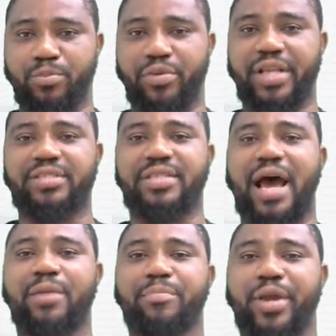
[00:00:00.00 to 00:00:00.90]
breaks
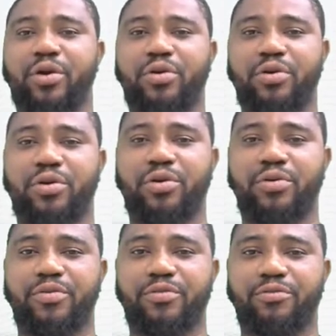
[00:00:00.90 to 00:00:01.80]
down milk
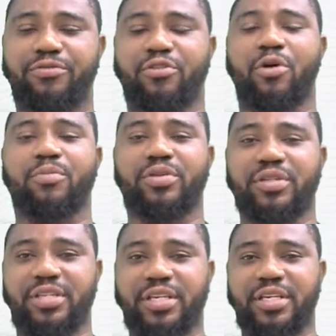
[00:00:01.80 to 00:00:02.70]
from
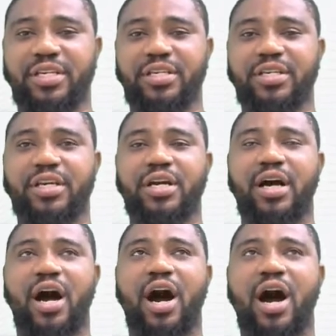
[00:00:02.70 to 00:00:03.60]
the
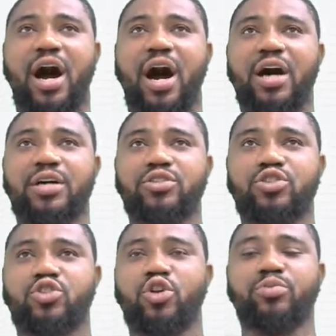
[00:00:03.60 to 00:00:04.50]

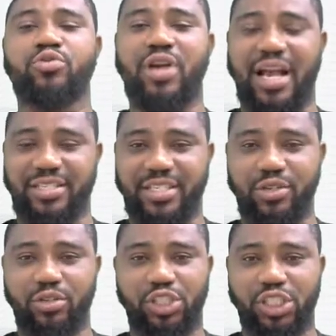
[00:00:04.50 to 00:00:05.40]
soluble
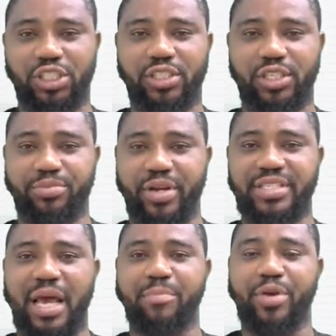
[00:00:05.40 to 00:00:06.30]
carcinogen. It
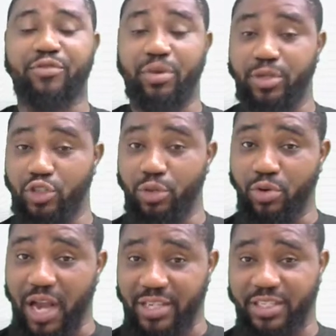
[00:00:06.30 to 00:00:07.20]
breaks down milk from the
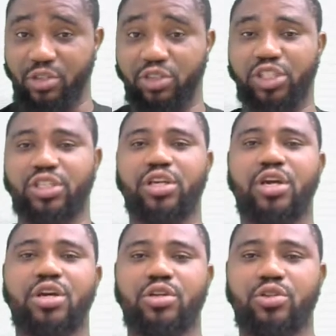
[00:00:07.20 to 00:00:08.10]
soluble carcinogen
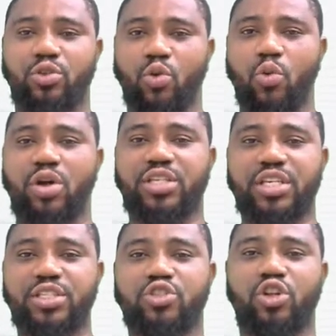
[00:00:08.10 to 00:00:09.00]
to what?
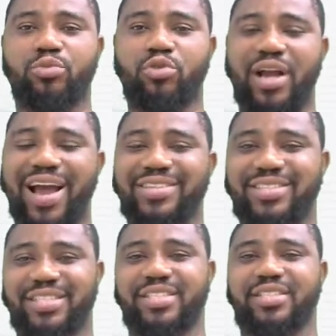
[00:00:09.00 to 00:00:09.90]
Insoluble
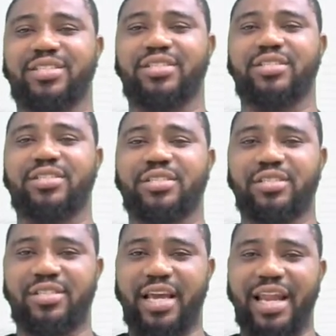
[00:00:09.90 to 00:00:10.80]
casein.
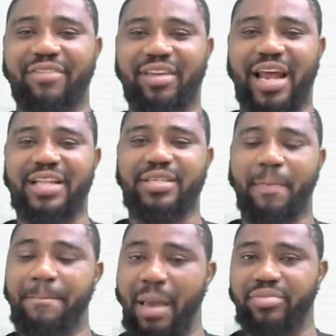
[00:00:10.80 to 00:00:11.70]
Then after that,
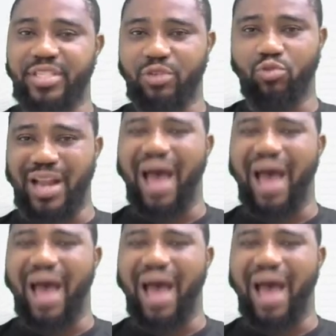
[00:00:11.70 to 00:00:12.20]
pepsin will